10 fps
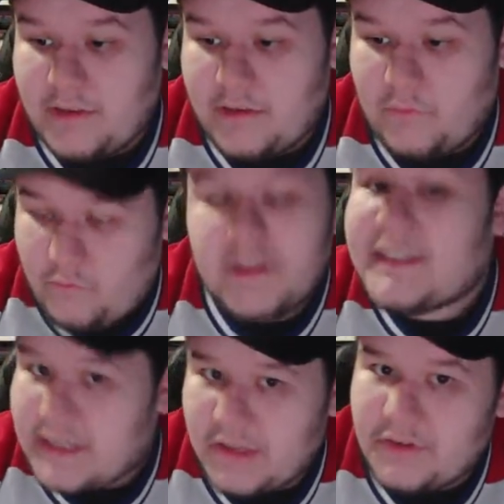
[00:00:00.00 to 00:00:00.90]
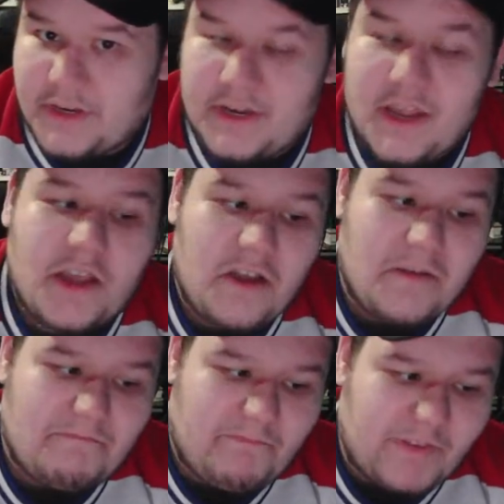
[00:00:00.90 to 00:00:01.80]
was included,
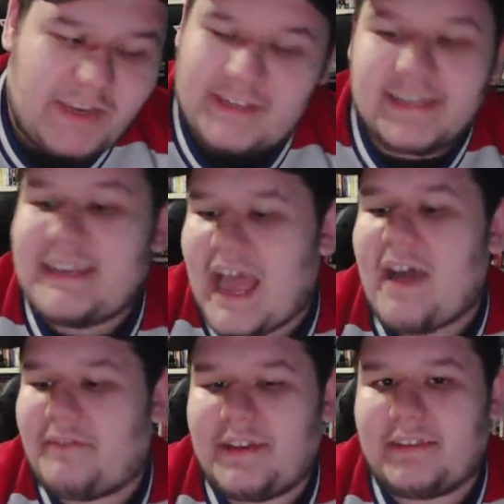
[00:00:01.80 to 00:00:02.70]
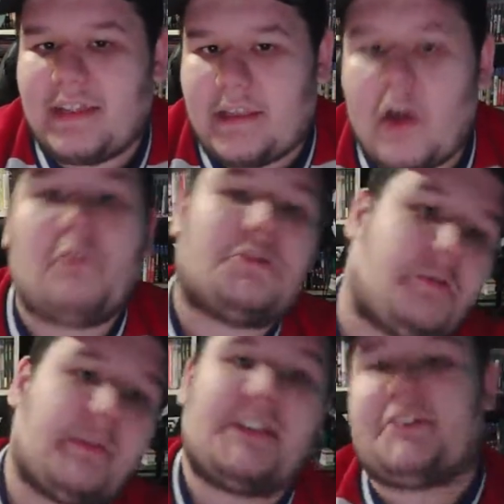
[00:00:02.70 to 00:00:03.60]
but you didn't have any of the, like, oh, well,
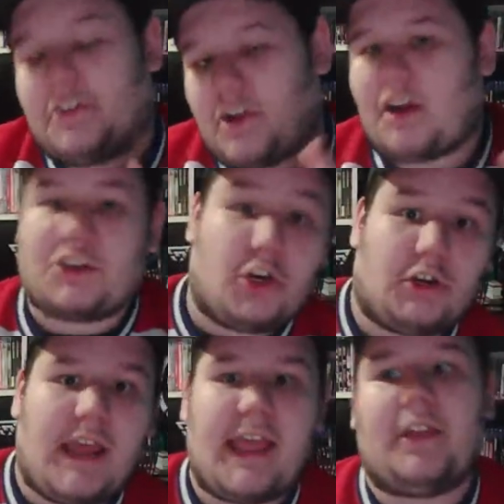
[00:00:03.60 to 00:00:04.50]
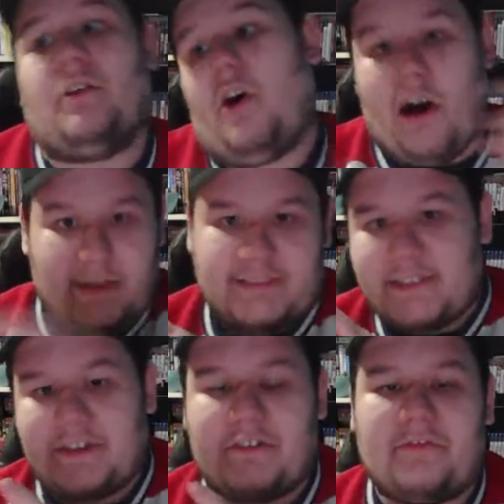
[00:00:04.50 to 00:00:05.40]
Triple H took on Kurt Angle,
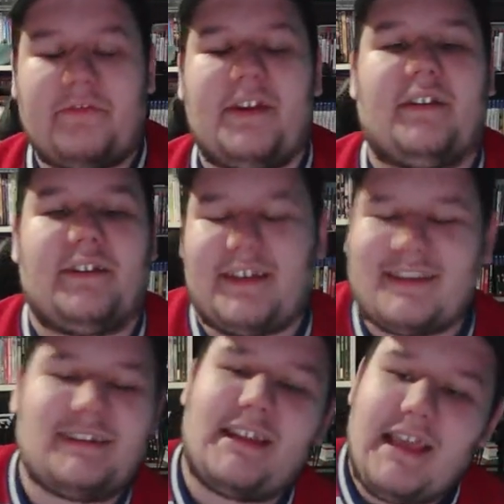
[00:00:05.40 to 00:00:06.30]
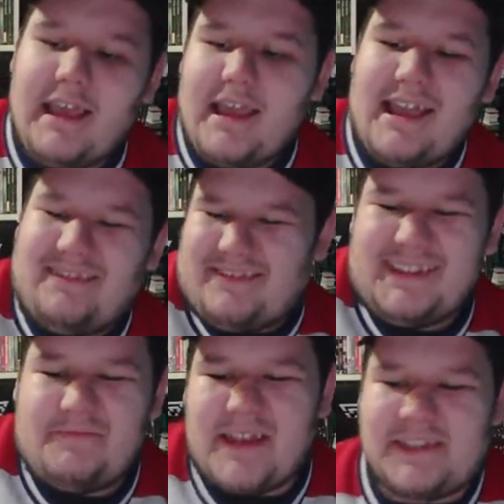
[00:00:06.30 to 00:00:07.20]
Austin interfered. You couldn't
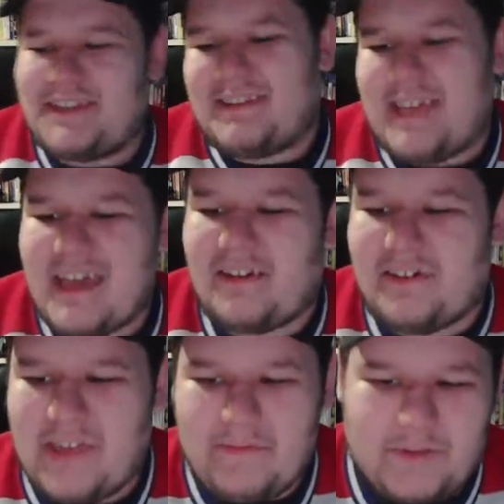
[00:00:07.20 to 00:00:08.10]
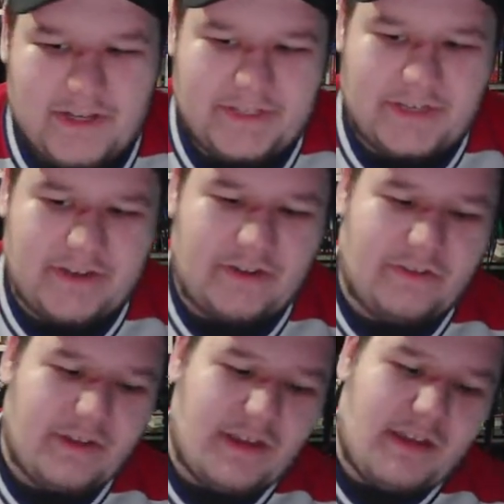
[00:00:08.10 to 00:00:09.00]
really mention that all that much, you know?
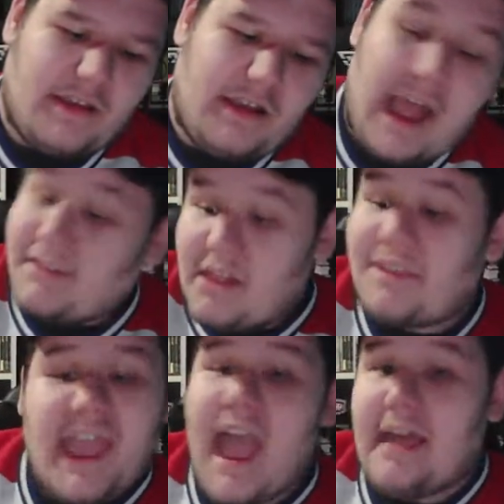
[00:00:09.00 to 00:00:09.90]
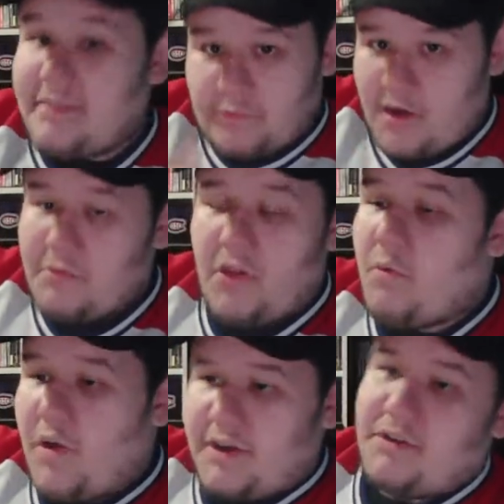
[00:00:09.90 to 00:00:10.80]
I love they had the Rumble
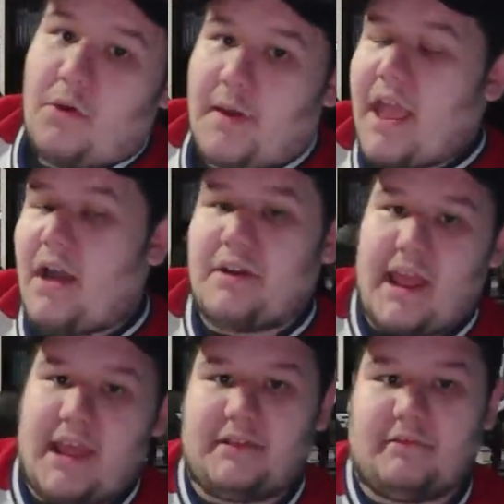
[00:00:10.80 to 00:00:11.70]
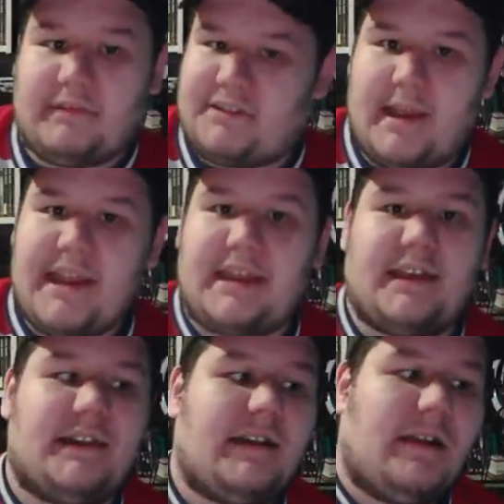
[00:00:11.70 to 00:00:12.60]
01, No Way Out, and
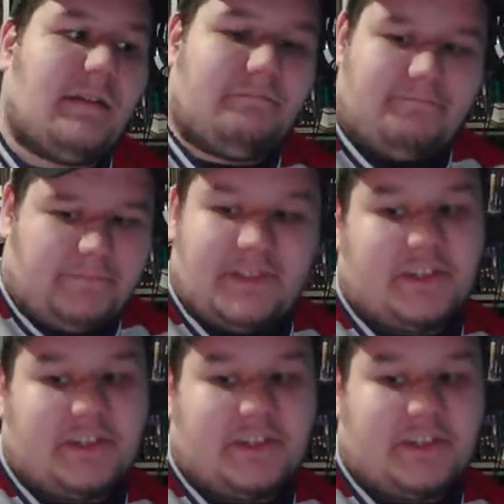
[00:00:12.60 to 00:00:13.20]
WrestleMania. There